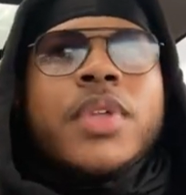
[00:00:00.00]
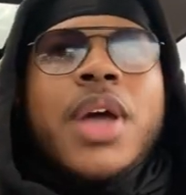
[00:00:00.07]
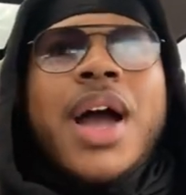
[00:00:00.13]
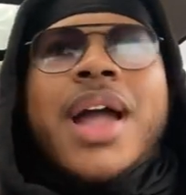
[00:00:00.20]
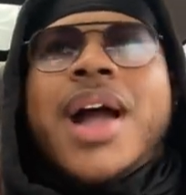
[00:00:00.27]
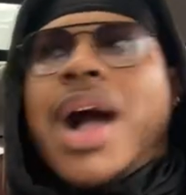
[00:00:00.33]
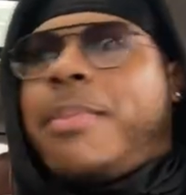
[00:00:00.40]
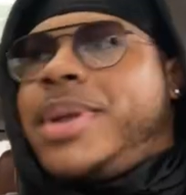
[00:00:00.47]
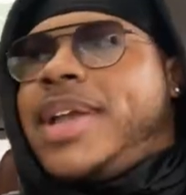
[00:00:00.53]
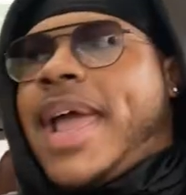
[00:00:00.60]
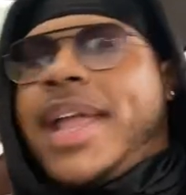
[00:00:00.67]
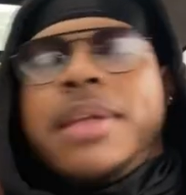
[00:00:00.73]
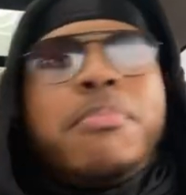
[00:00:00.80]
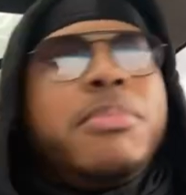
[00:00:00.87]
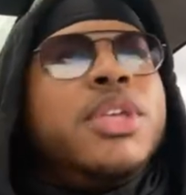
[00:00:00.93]

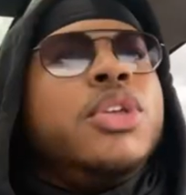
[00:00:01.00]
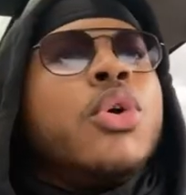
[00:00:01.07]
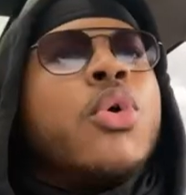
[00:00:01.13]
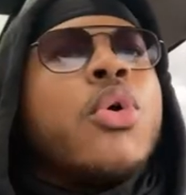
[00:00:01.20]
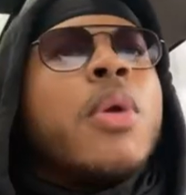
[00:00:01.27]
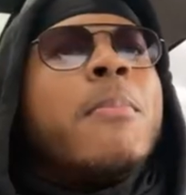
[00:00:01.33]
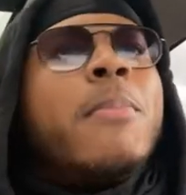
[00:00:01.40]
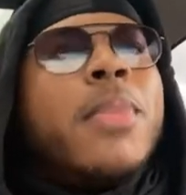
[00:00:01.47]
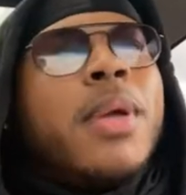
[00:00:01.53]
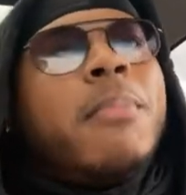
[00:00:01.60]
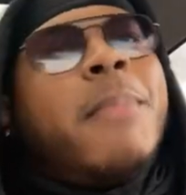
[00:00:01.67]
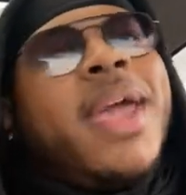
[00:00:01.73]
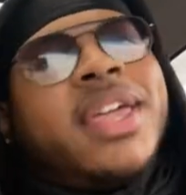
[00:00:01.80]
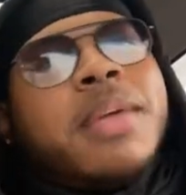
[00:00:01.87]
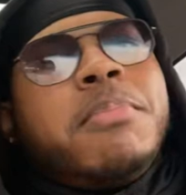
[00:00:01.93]
accommodating me or
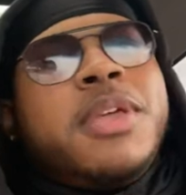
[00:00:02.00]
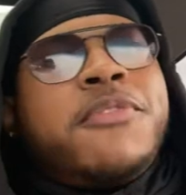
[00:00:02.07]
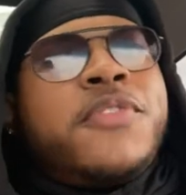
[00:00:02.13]
making me